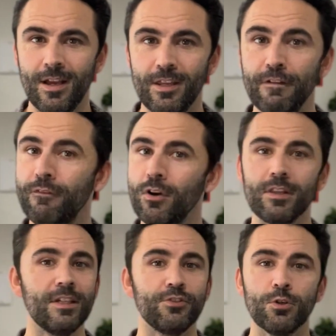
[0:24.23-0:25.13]
You follow
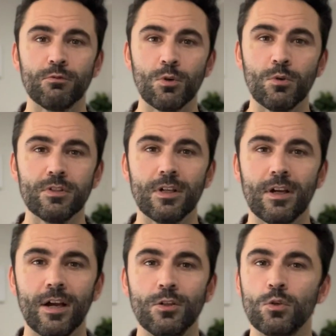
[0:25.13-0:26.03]
these two rules
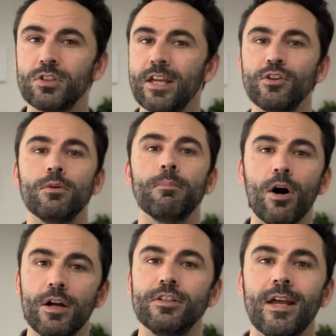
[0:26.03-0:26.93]
and you'll say
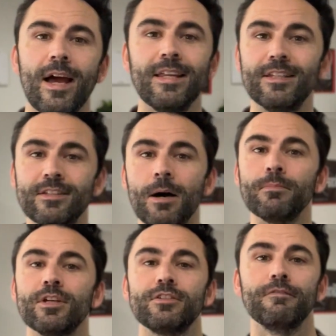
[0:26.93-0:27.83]
goodbye to any
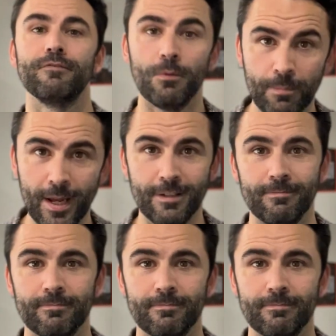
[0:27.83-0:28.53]
numbness and foot pain.